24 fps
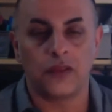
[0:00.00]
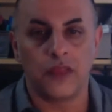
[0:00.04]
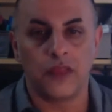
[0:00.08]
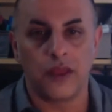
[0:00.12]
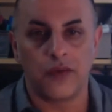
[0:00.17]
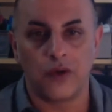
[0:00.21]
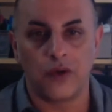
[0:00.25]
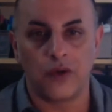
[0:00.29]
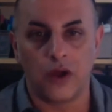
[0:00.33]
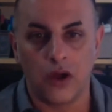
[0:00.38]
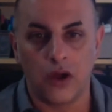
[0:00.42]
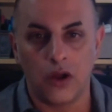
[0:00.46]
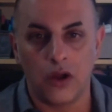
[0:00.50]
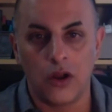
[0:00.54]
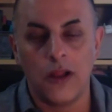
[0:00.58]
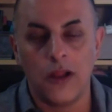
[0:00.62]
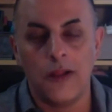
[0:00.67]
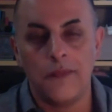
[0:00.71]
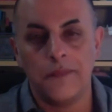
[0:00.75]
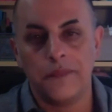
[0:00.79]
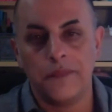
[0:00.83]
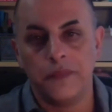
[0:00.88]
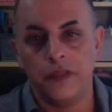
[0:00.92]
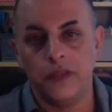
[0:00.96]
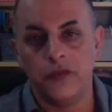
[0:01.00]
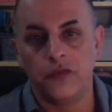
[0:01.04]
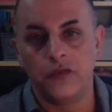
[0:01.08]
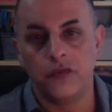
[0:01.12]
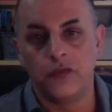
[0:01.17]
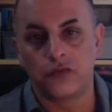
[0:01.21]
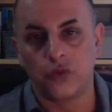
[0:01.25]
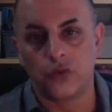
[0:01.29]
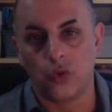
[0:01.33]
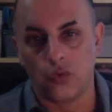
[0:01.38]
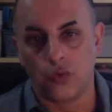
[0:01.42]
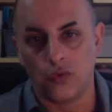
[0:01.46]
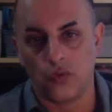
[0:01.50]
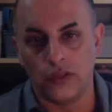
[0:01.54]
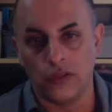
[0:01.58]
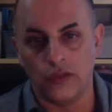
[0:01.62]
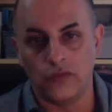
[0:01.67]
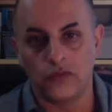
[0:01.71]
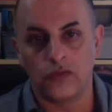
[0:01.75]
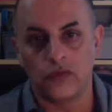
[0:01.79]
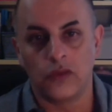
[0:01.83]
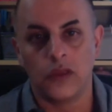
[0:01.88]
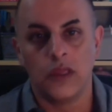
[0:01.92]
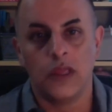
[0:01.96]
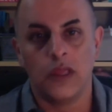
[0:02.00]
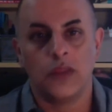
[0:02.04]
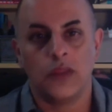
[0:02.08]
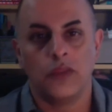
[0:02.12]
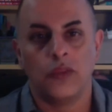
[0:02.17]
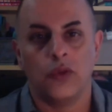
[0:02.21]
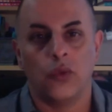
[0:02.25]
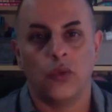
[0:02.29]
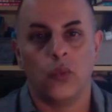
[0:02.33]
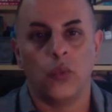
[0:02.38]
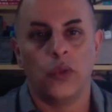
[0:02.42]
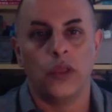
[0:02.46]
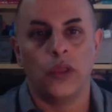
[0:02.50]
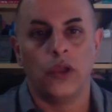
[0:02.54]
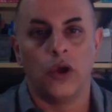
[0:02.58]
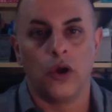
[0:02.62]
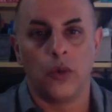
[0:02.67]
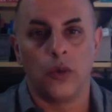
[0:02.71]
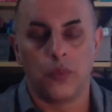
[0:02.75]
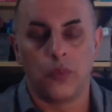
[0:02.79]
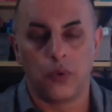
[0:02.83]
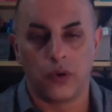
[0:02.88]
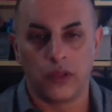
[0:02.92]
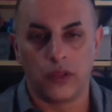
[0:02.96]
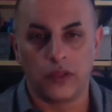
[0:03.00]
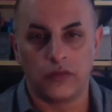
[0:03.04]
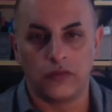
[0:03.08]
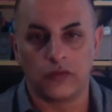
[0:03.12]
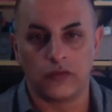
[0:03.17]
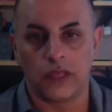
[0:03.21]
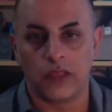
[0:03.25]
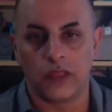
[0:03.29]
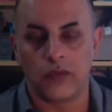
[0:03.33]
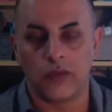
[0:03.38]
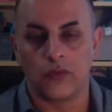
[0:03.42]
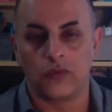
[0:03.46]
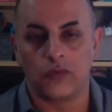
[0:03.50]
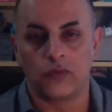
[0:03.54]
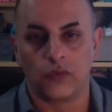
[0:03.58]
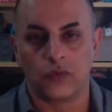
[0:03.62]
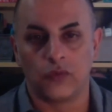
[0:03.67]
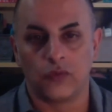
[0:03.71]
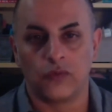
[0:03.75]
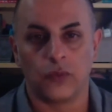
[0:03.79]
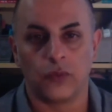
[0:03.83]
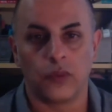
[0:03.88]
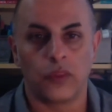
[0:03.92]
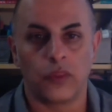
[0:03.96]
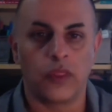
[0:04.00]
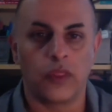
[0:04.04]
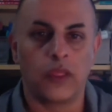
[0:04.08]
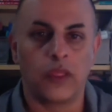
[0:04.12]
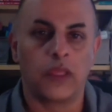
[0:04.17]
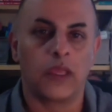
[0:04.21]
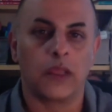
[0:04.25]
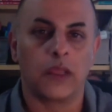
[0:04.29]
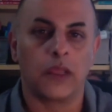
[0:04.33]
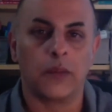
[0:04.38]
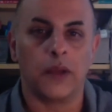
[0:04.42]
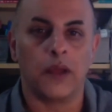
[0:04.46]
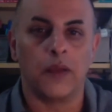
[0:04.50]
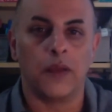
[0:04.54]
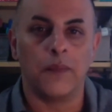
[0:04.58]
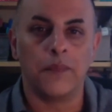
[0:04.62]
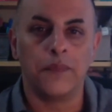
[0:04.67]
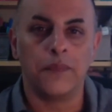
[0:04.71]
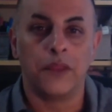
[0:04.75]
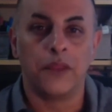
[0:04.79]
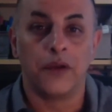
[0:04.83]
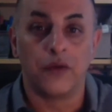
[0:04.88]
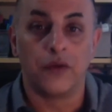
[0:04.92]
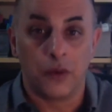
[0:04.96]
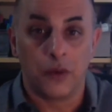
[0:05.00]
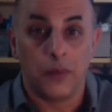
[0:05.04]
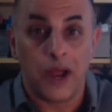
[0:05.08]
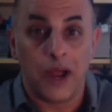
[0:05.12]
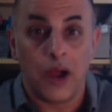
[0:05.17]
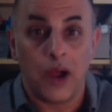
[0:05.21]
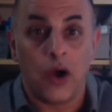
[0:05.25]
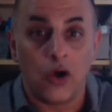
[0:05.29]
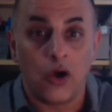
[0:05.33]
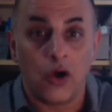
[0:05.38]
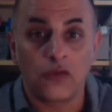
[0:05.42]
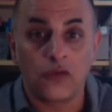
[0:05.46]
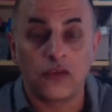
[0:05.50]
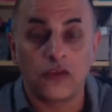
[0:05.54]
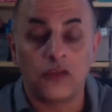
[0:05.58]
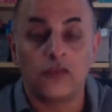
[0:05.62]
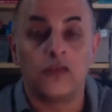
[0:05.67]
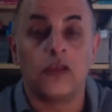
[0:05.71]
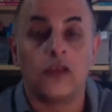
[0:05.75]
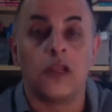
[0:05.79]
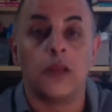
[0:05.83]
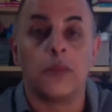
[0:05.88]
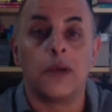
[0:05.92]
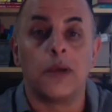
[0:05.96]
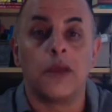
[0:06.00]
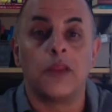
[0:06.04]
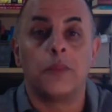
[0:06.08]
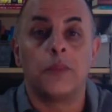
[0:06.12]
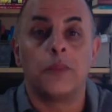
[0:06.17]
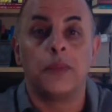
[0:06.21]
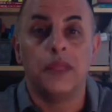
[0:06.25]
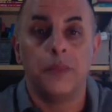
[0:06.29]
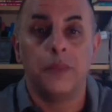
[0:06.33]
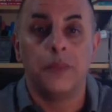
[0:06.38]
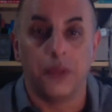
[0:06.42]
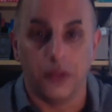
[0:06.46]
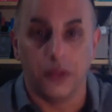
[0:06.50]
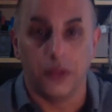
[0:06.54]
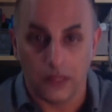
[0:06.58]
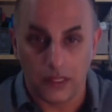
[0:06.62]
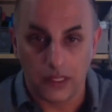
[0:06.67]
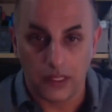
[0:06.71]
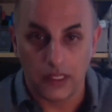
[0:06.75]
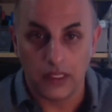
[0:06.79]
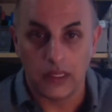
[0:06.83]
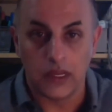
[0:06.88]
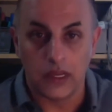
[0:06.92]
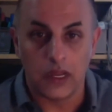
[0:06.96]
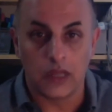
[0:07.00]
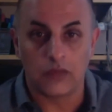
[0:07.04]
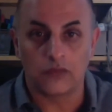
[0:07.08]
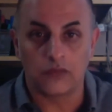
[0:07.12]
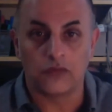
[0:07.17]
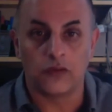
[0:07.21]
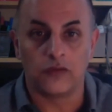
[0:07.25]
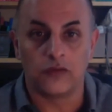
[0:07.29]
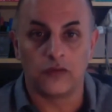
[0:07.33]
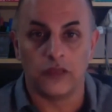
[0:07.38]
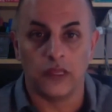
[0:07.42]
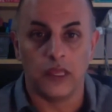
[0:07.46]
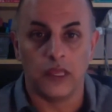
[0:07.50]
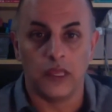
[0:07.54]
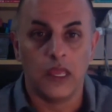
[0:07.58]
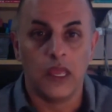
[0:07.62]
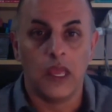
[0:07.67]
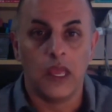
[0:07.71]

There are these stories that we are putting together, or stories that we're thinking about, that are about our city and about the people in our city.